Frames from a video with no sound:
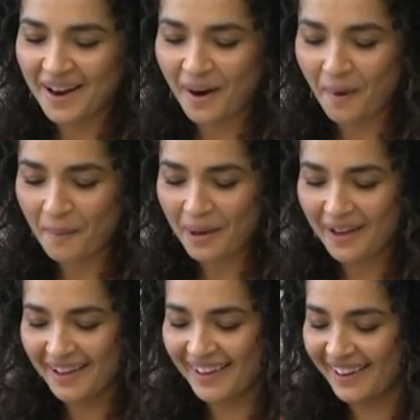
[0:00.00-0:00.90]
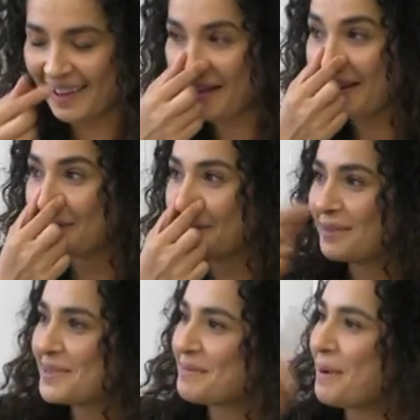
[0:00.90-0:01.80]

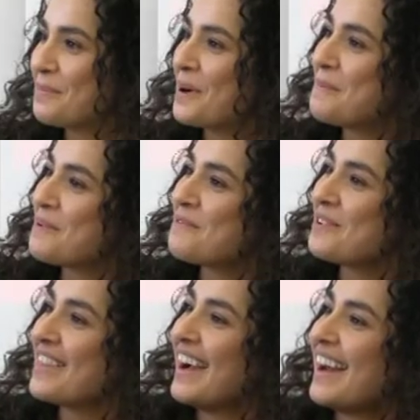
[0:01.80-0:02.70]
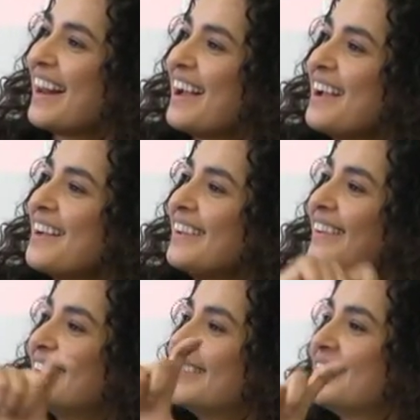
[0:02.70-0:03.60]
What was my point before that?
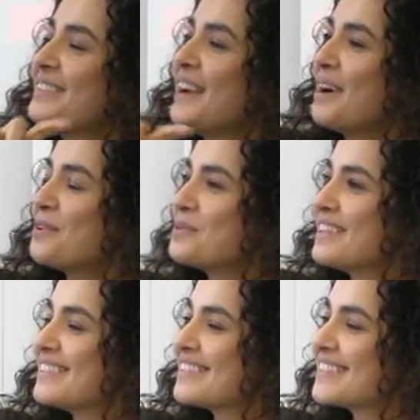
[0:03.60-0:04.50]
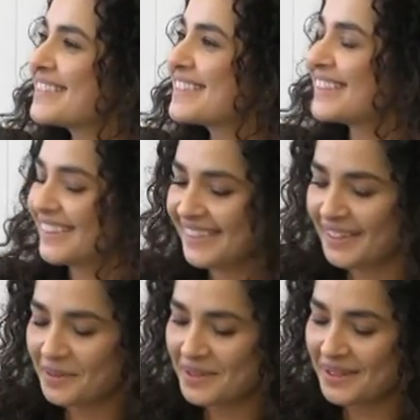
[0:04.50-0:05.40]
The narrowness.
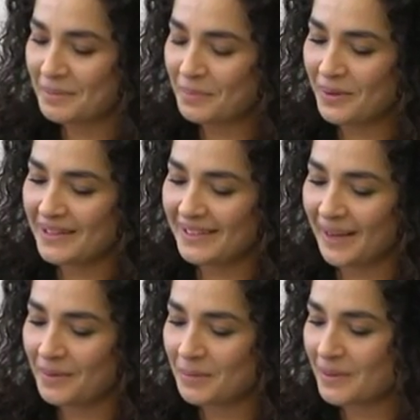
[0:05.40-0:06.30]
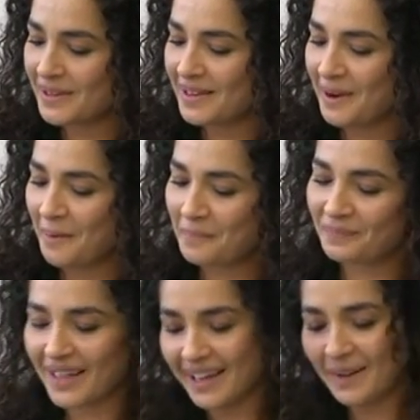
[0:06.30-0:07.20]
There was a point that I was bringing up.
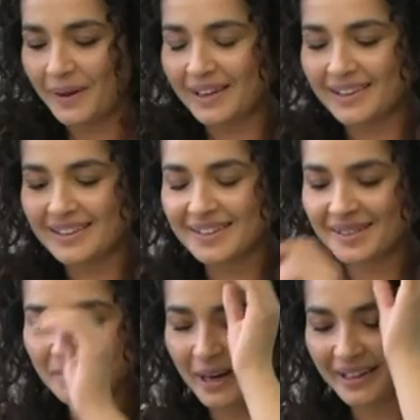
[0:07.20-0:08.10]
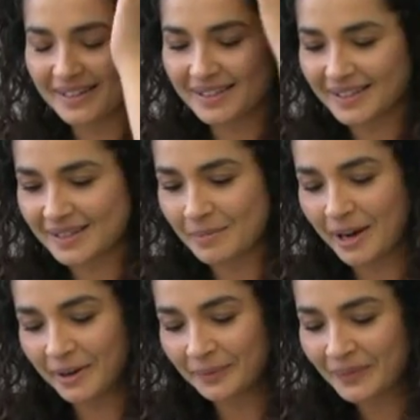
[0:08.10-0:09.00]
Anyway, I guess it doesn't
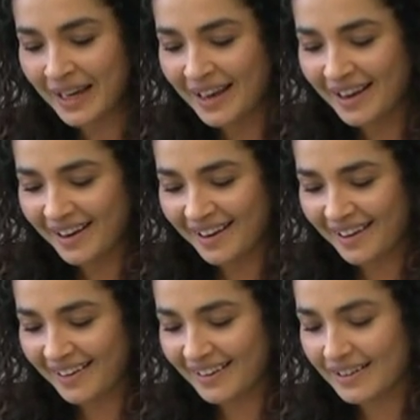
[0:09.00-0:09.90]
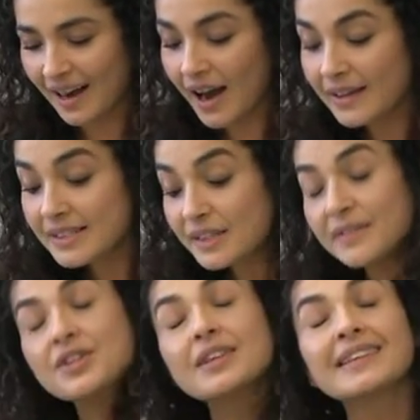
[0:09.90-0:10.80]
matter. The
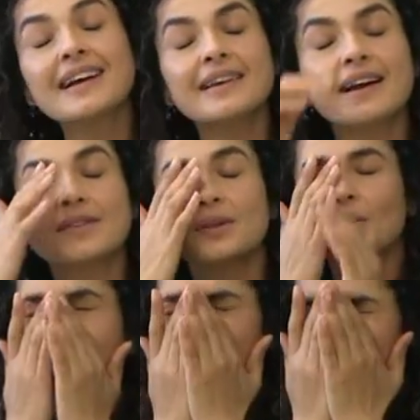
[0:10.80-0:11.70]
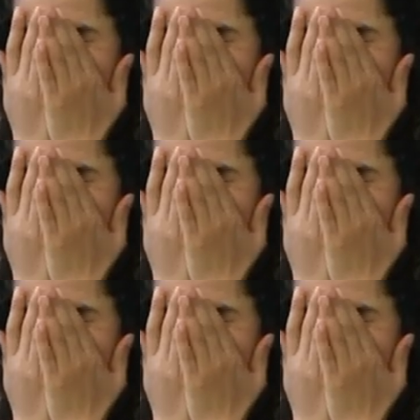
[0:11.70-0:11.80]
division, yeah. So,